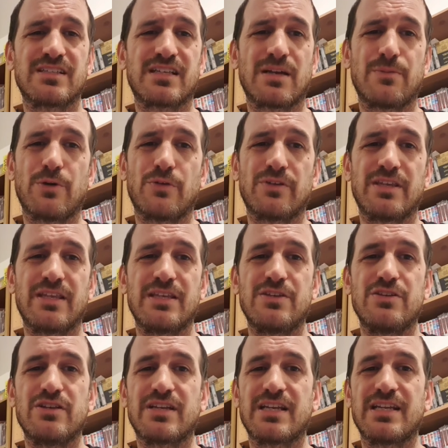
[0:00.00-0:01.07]
come on,
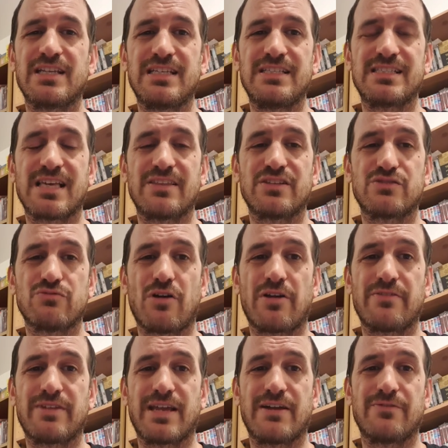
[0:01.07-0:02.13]
you're going to need to get this
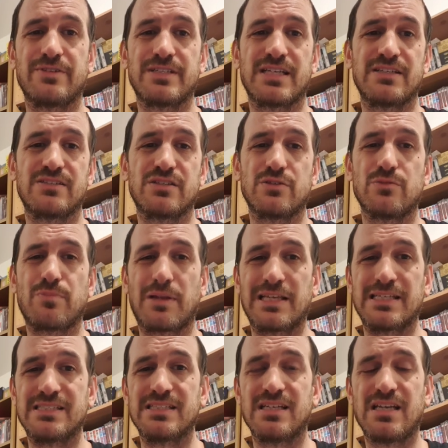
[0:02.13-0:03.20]
right now for day two,
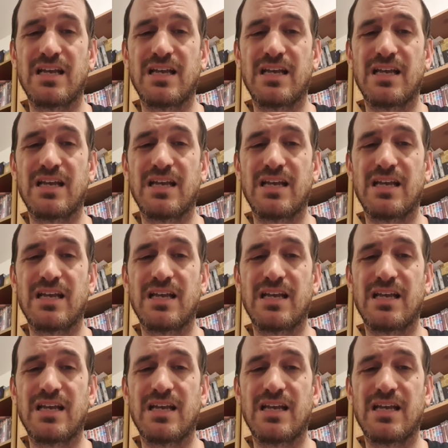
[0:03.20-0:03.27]
please.